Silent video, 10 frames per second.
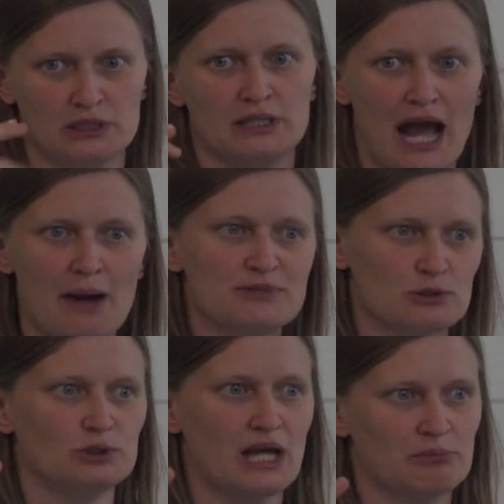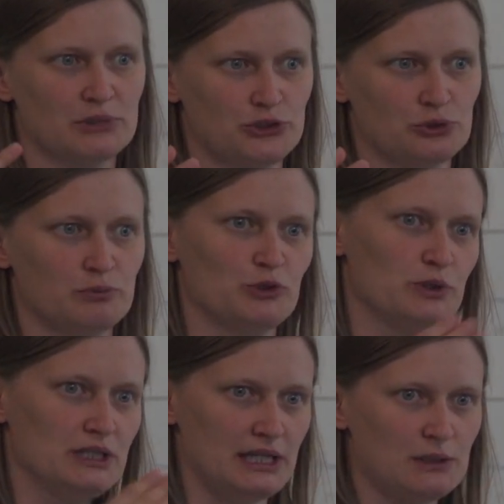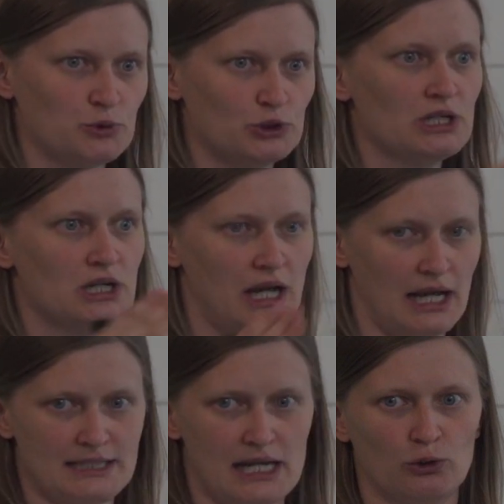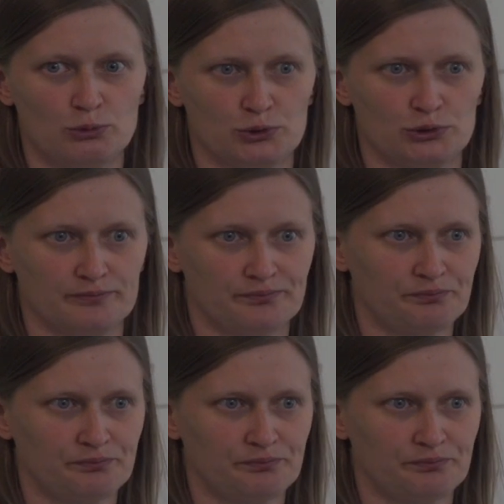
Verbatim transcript: in the absolute amplitude between the input and the output.